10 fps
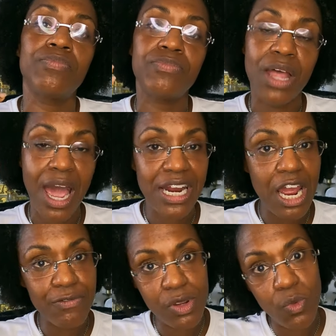
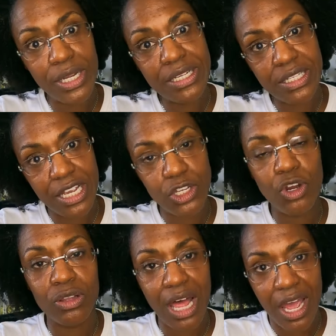Not everyone is in
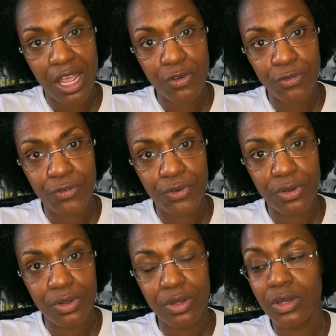your life
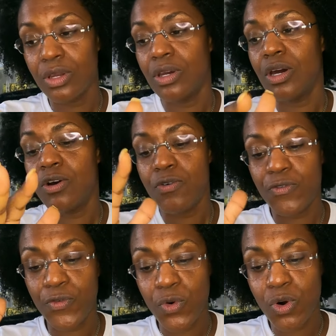
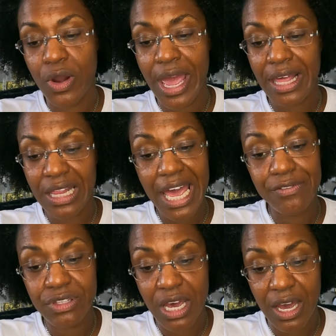for a
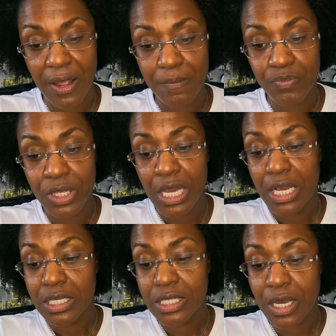lifetime.
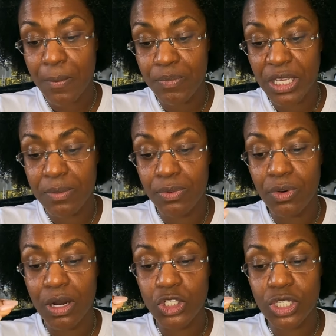Some
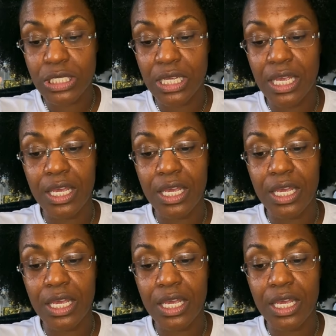people are just